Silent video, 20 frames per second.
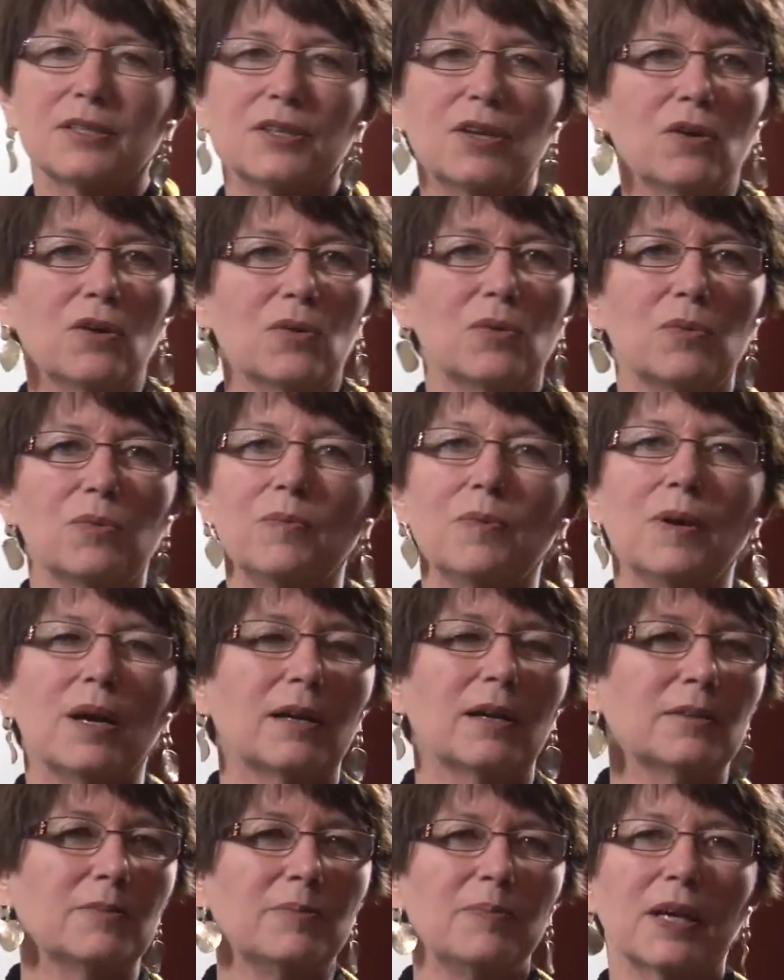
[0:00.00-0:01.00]
no
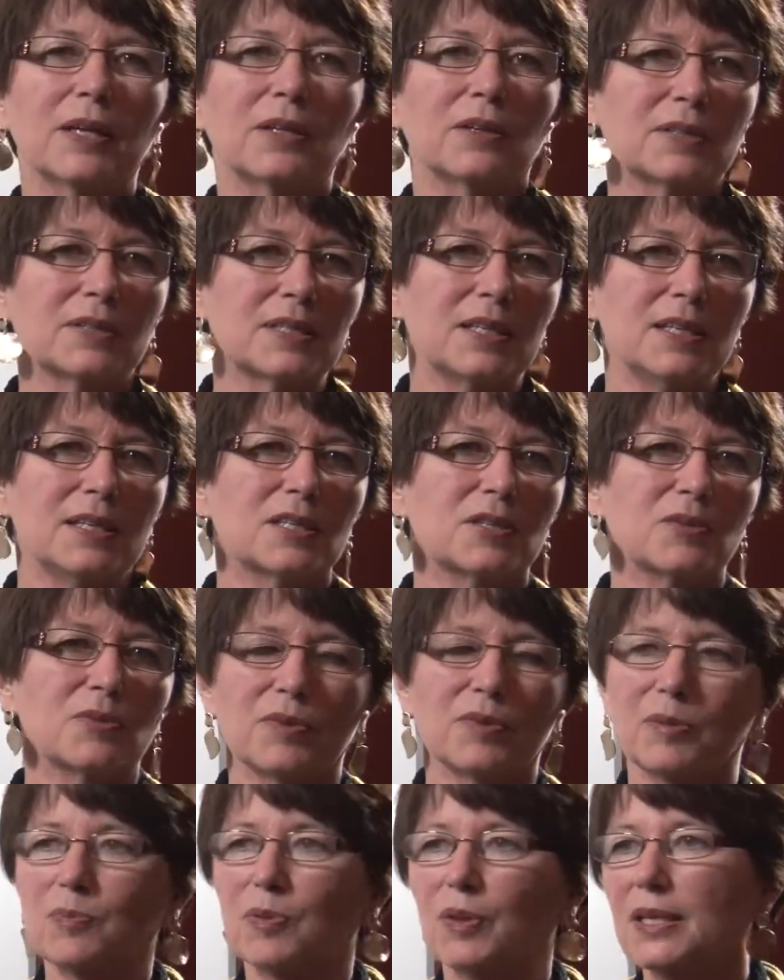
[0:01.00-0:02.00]
penalty to
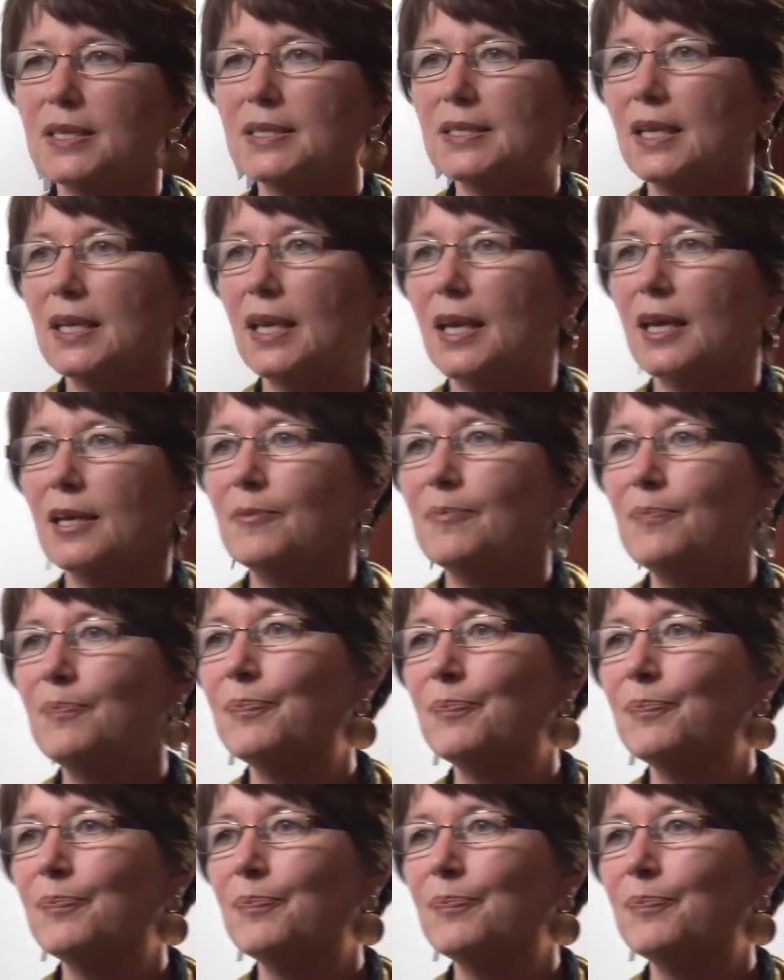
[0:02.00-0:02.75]
replacing it.